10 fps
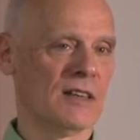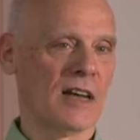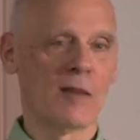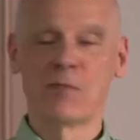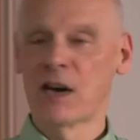
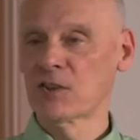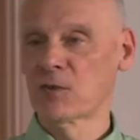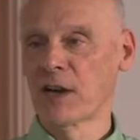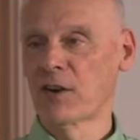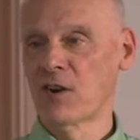And by the
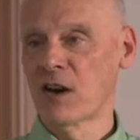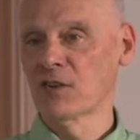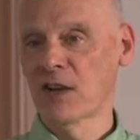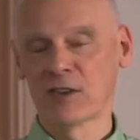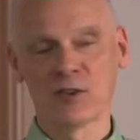way, our
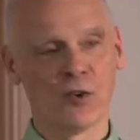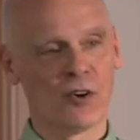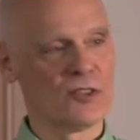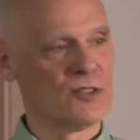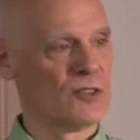online
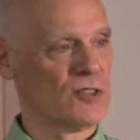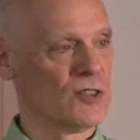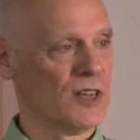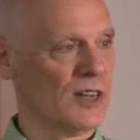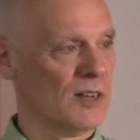courses are
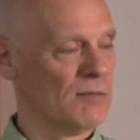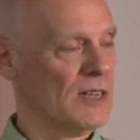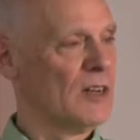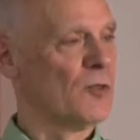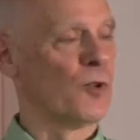set up
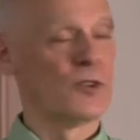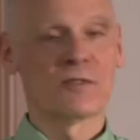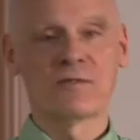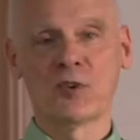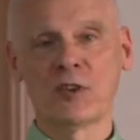where it's
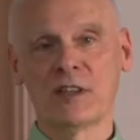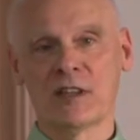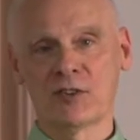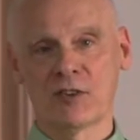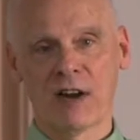fully
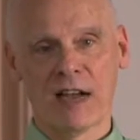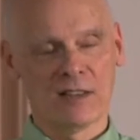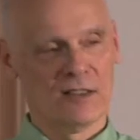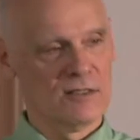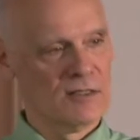
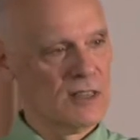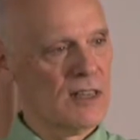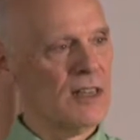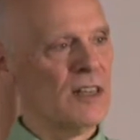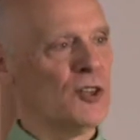interactive.
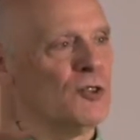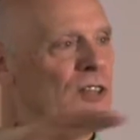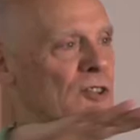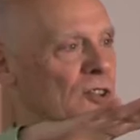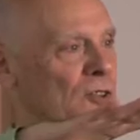You
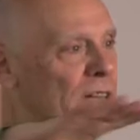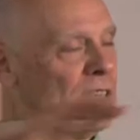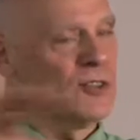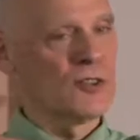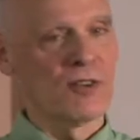get to
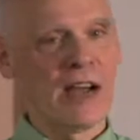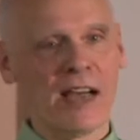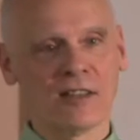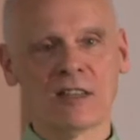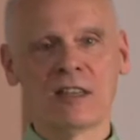
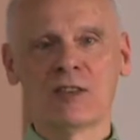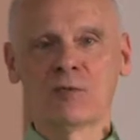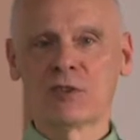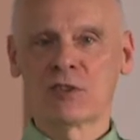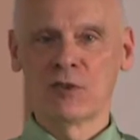interact
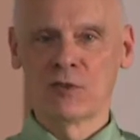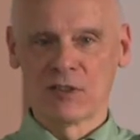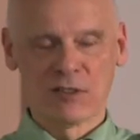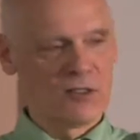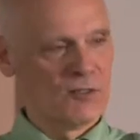with
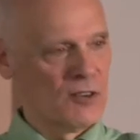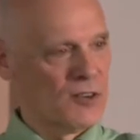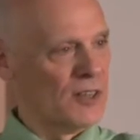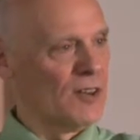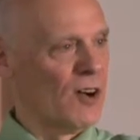students
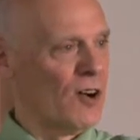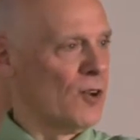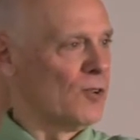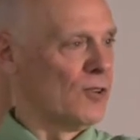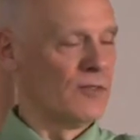literally
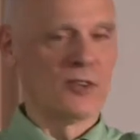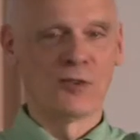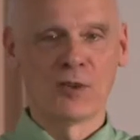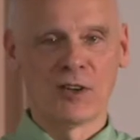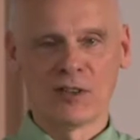all over the
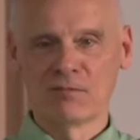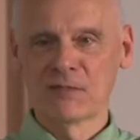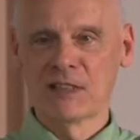world.